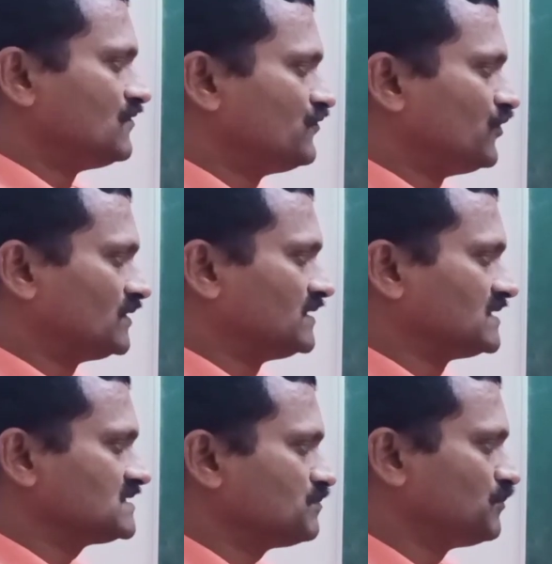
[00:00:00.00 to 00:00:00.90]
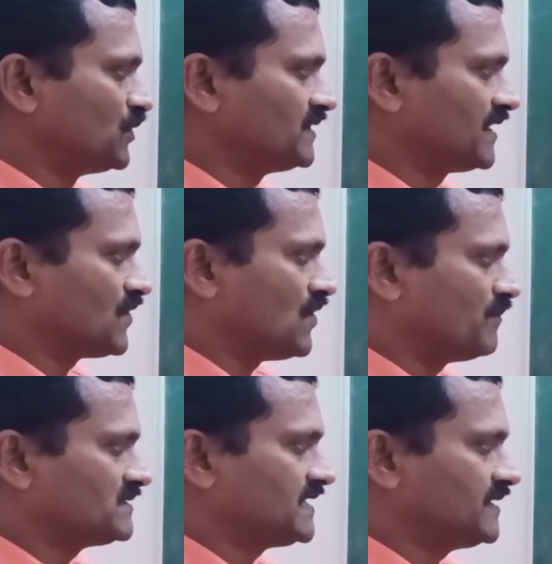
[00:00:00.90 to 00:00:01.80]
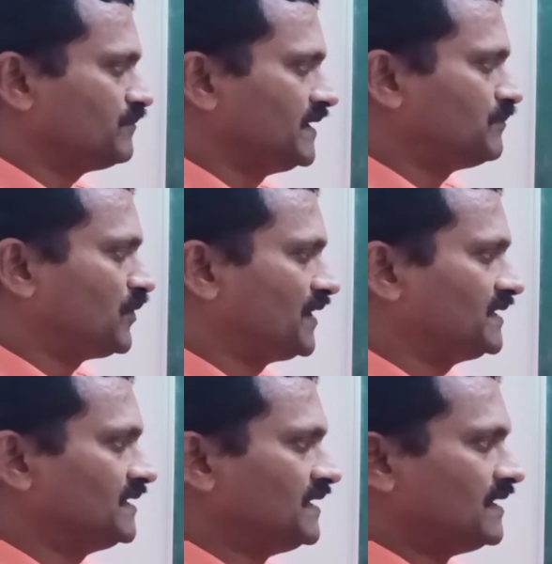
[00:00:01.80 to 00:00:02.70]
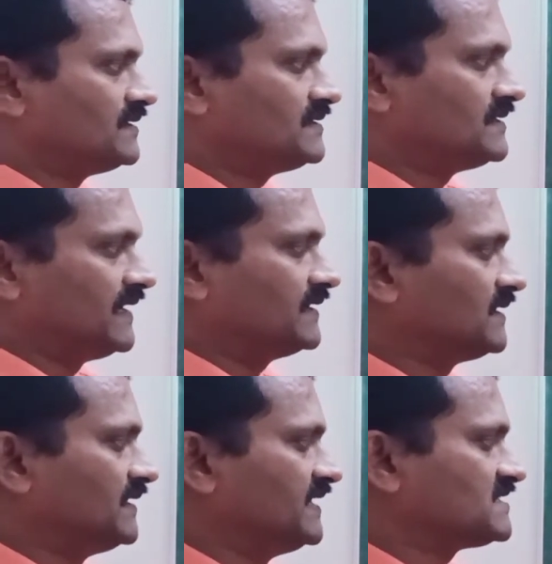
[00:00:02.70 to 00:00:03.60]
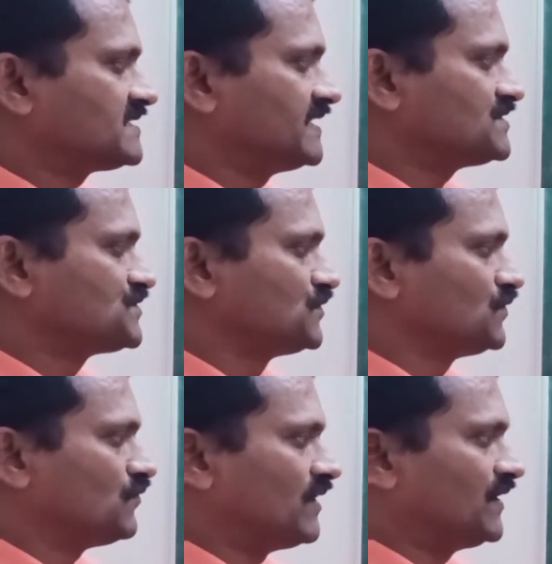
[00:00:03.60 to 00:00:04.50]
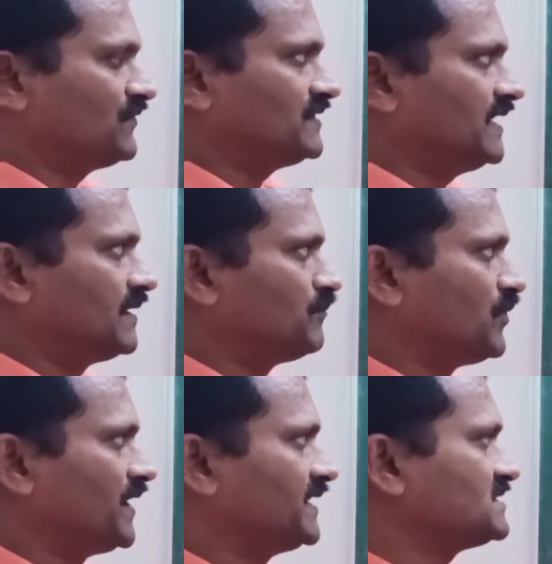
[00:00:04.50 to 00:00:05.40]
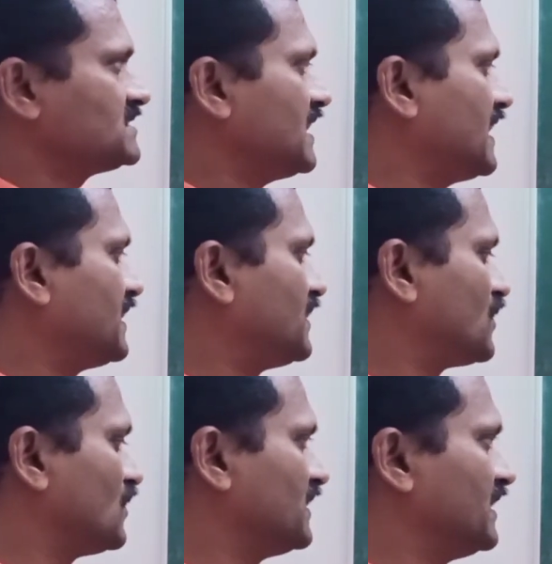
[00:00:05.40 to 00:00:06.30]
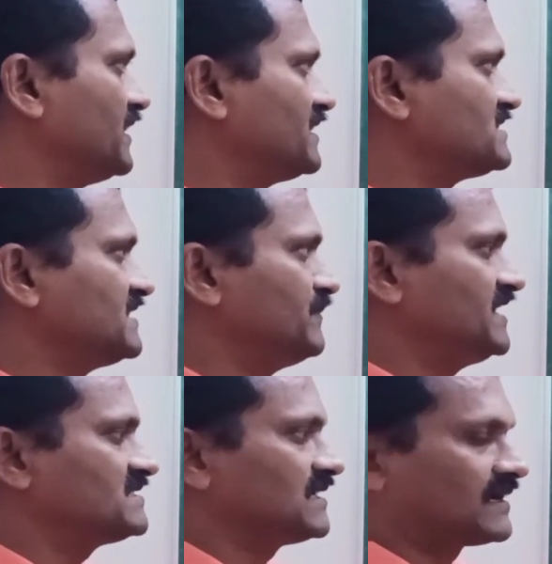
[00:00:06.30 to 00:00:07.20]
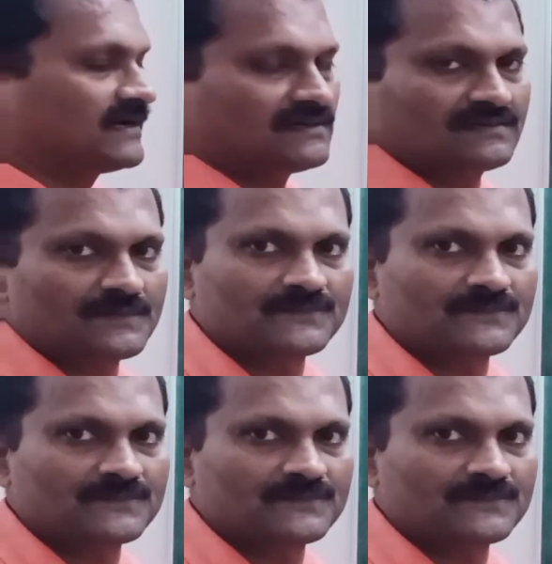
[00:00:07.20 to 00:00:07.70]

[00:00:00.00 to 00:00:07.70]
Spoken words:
For this, put the compass at midpoint, take the distance to one of the endpoints and draw the semicircle.